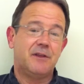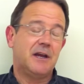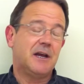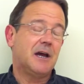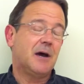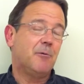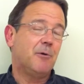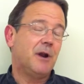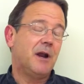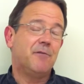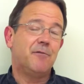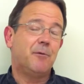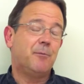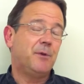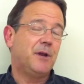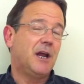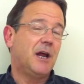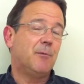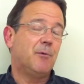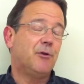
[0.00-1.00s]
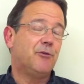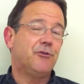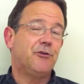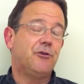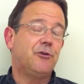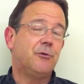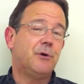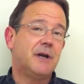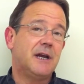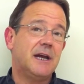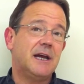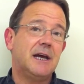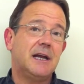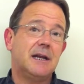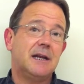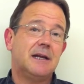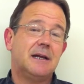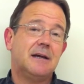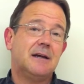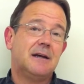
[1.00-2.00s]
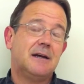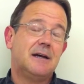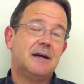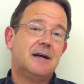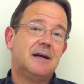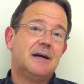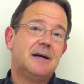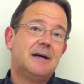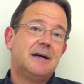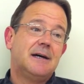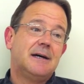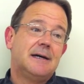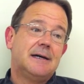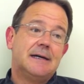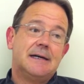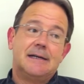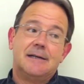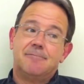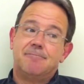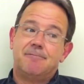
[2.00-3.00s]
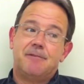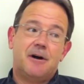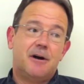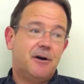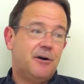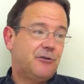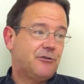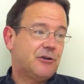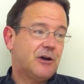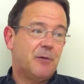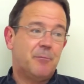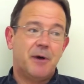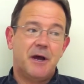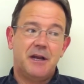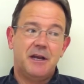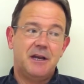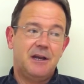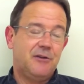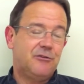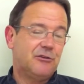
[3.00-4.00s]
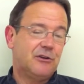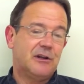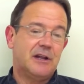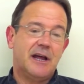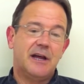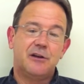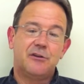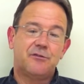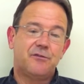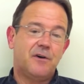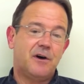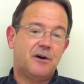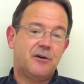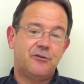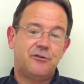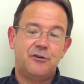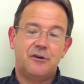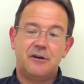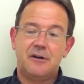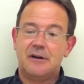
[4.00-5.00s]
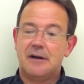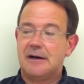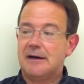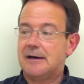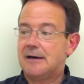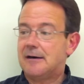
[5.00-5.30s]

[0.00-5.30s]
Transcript: think I would ever be able to do again. As far as how my knees and legs function,